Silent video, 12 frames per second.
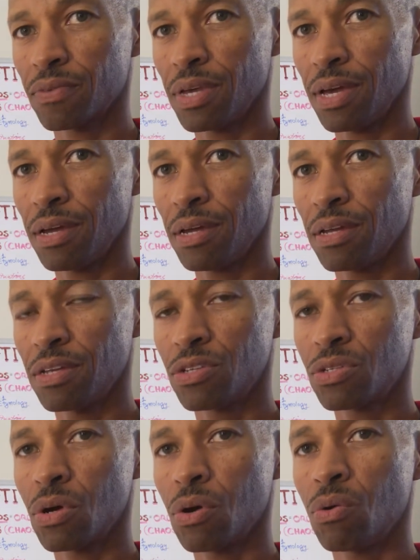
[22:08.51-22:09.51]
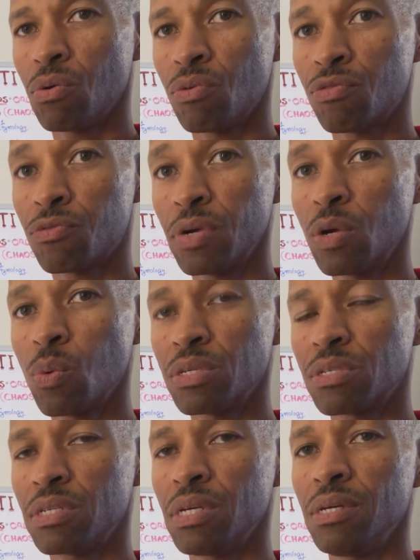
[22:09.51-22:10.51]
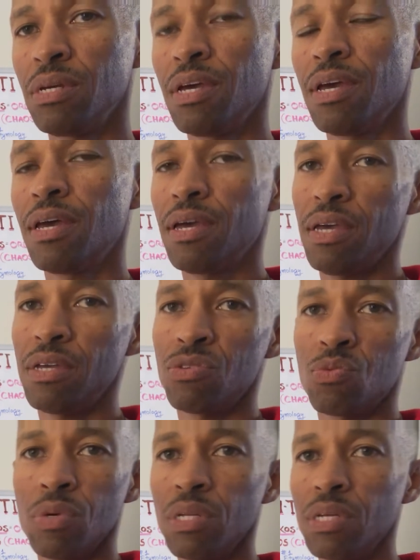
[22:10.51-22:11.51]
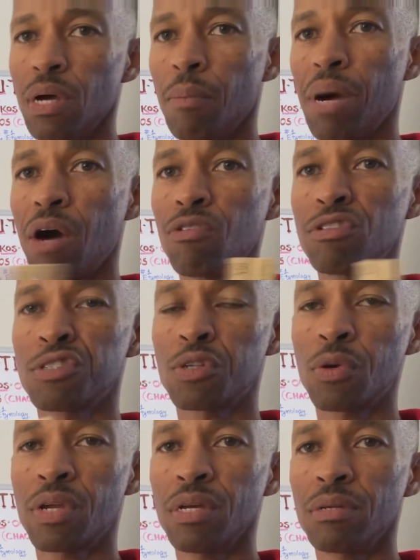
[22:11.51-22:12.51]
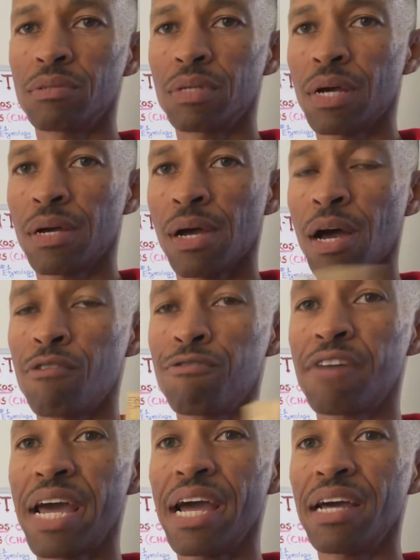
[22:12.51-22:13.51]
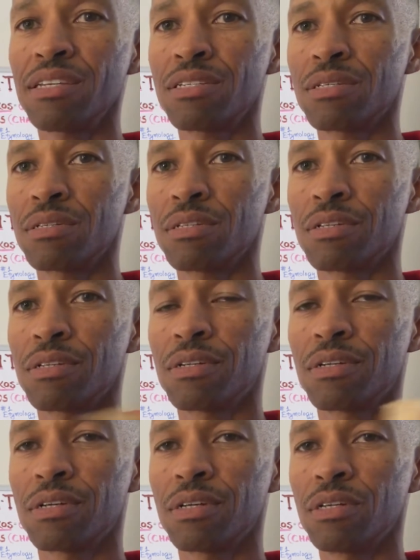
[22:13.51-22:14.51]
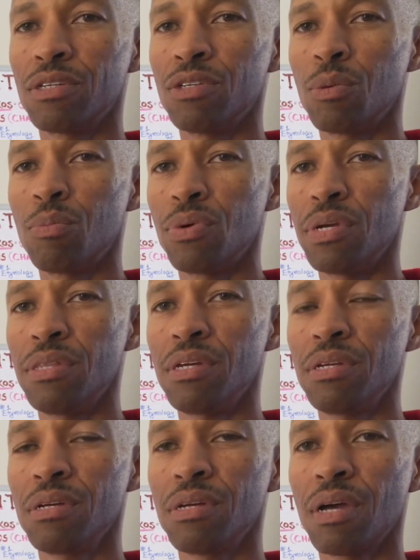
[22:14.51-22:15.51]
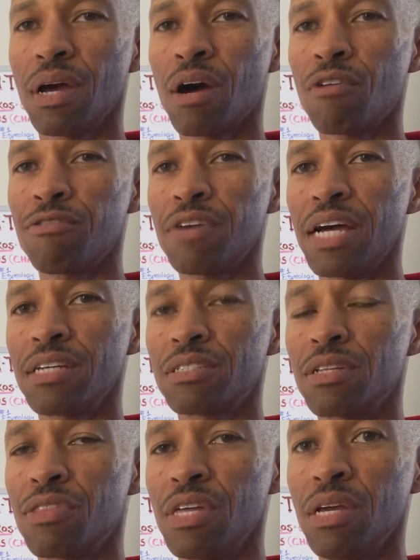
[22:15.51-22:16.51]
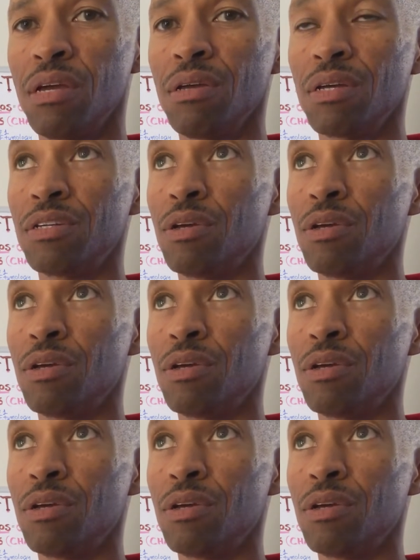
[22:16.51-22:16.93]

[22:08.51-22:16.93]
Okay, so frequency is really about circuit, how fast you're breathing, how fast the thing,